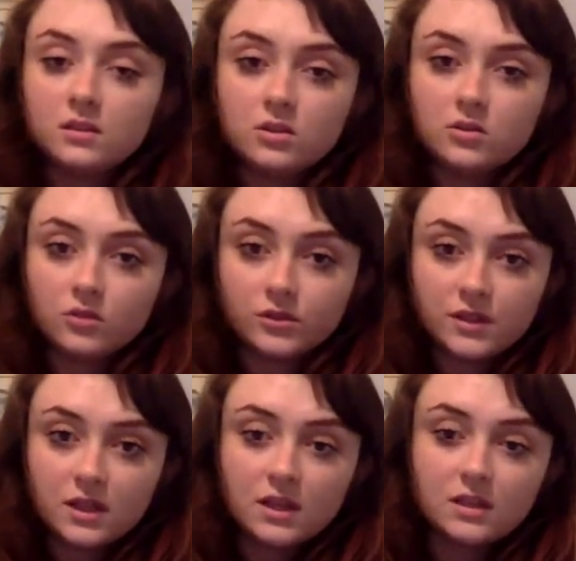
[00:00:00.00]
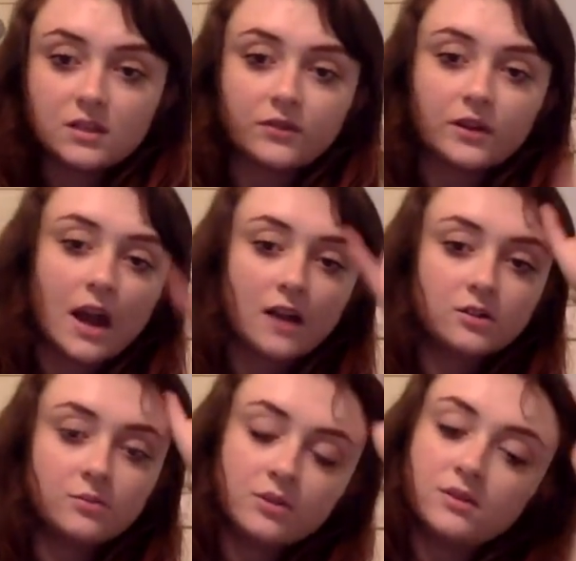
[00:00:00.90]
you'll see different
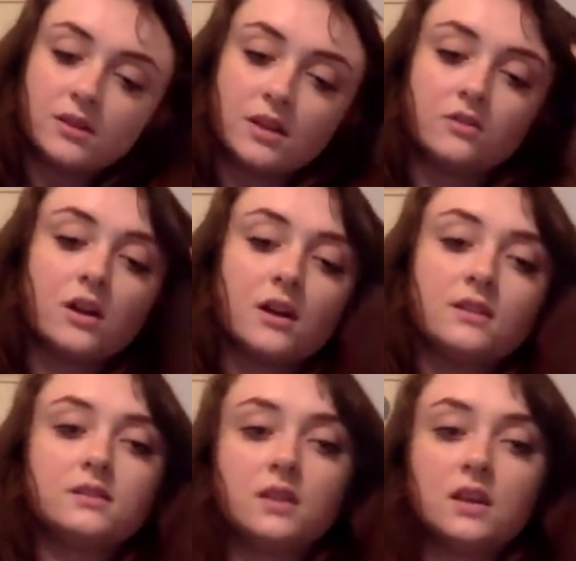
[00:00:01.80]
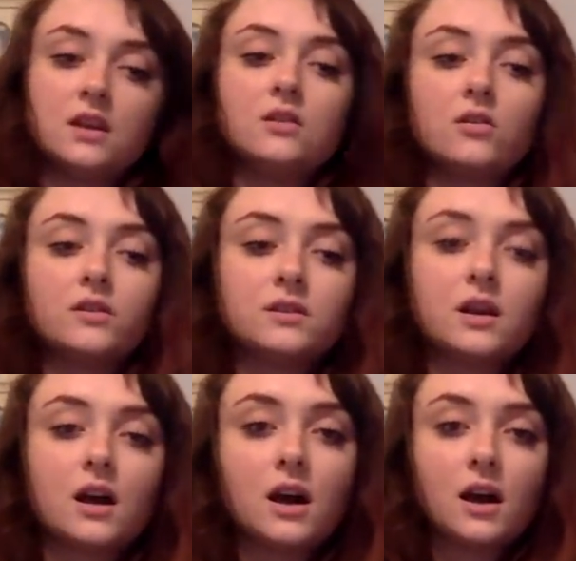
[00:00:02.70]
attributes that you're not seeing all the
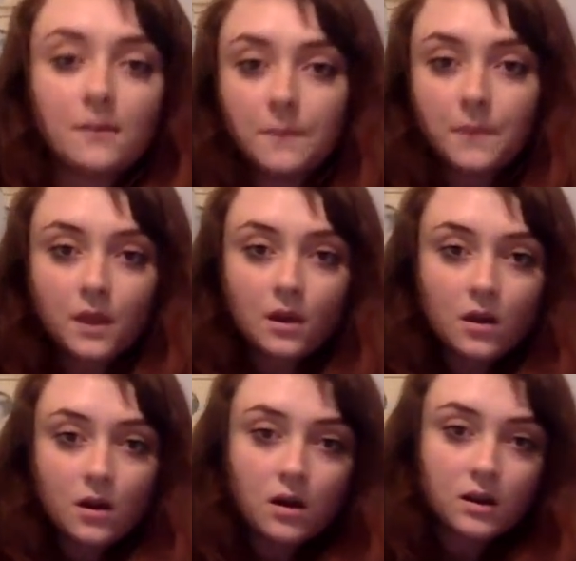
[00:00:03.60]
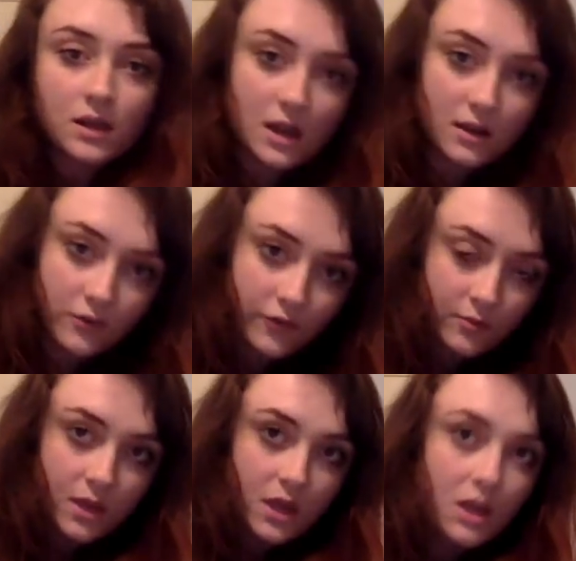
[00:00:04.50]
time. Like for
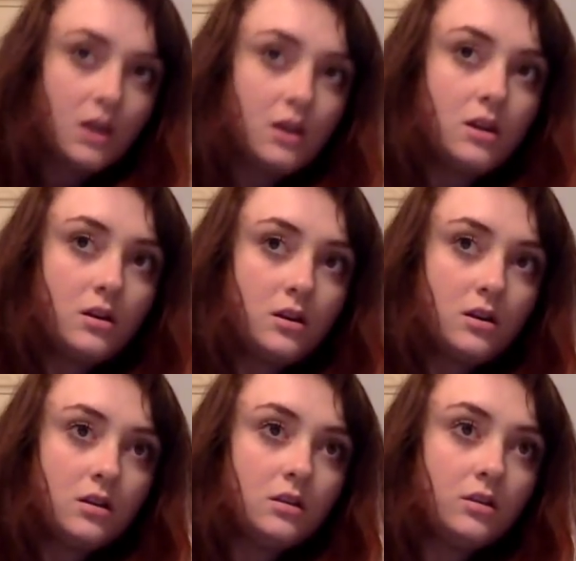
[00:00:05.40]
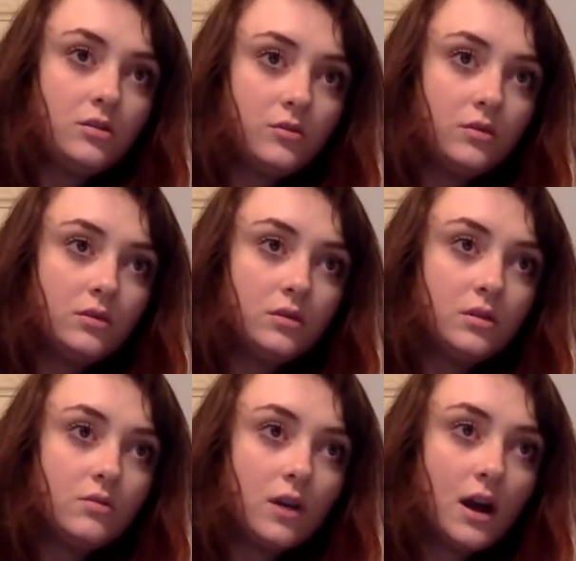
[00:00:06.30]
me,
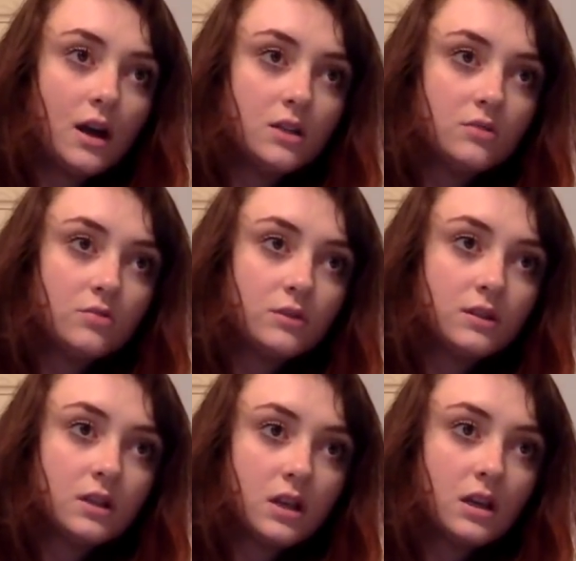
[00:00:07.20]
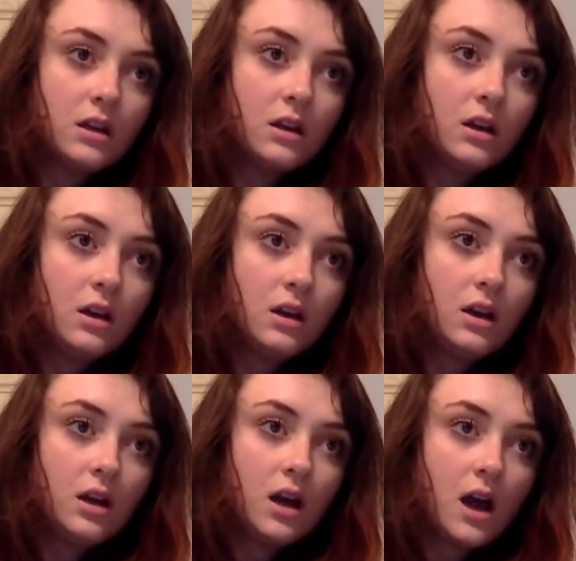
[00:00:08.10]
you guys will see,
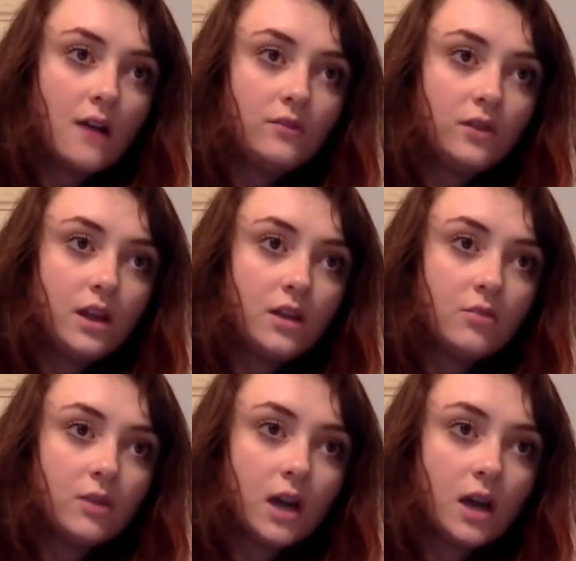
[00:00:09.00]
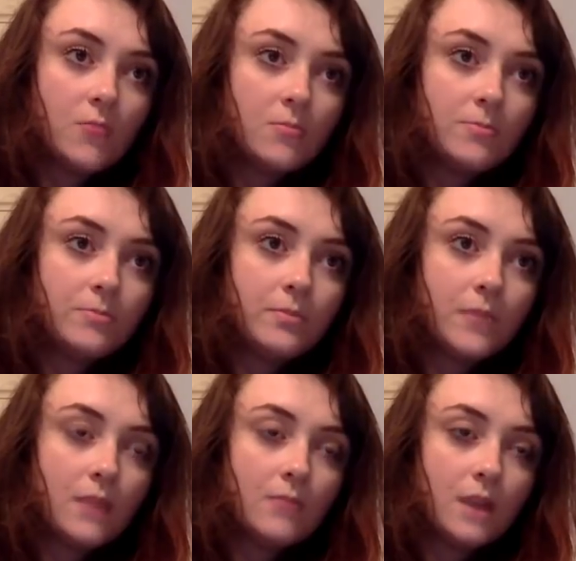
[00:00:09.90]
I feel like when I'm
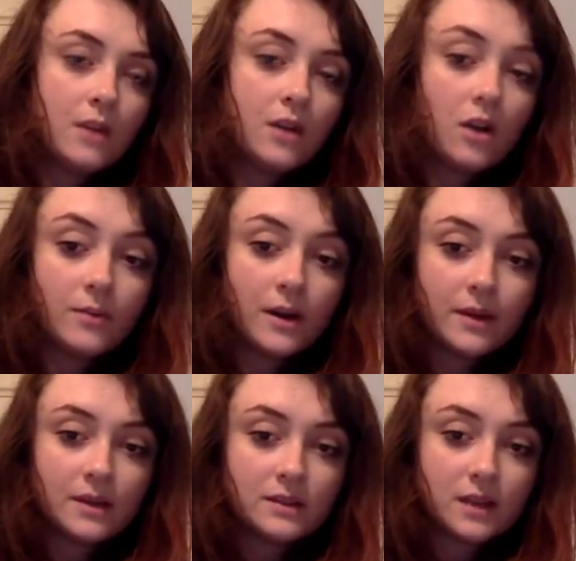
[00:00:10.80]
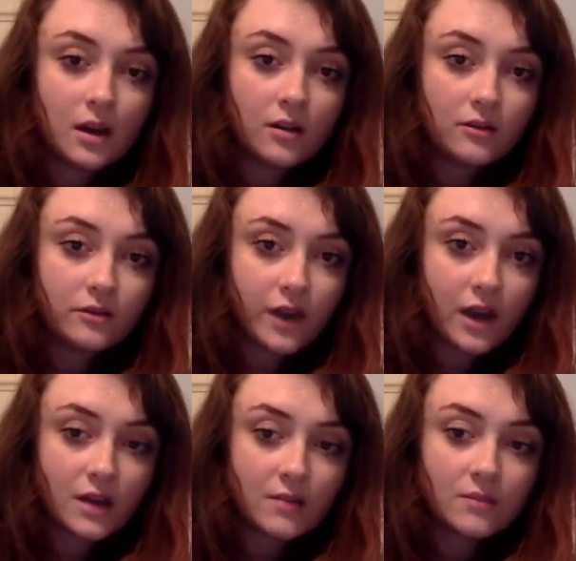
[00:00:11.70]
in my car by myself,
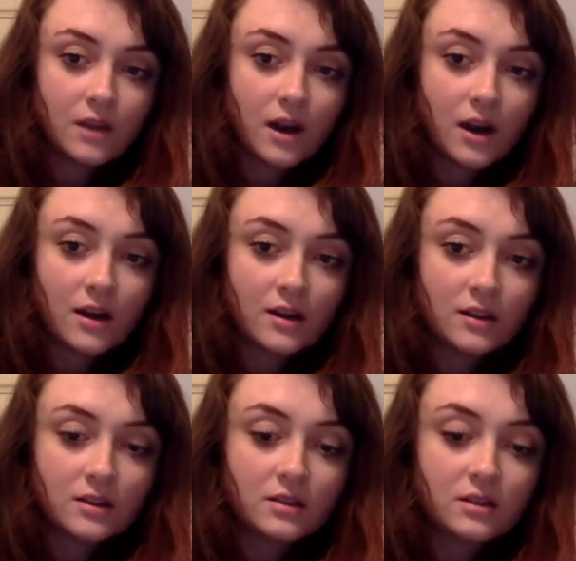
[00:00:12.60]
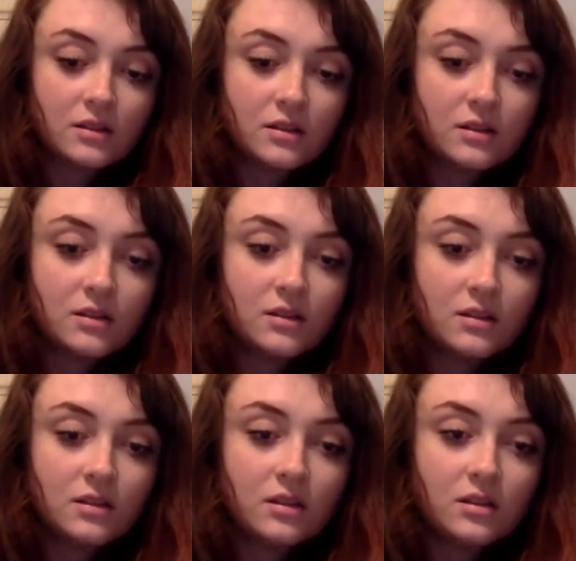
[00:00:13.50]
I am not
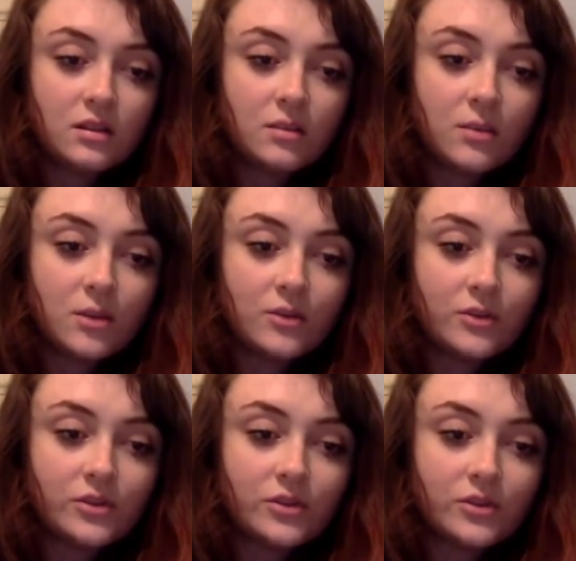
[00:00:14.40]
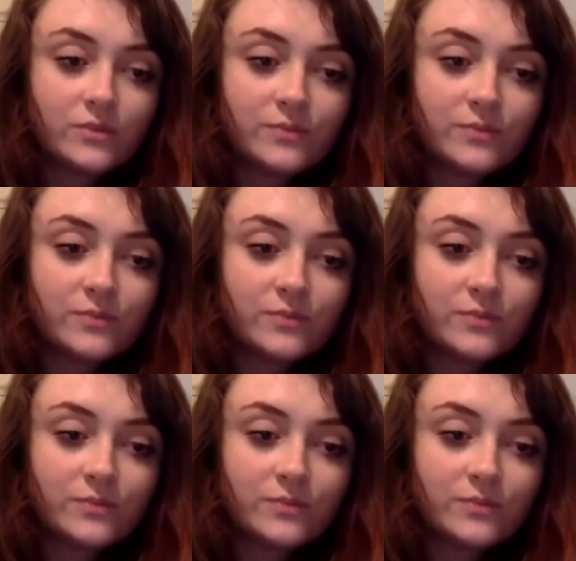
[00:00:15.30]
the most,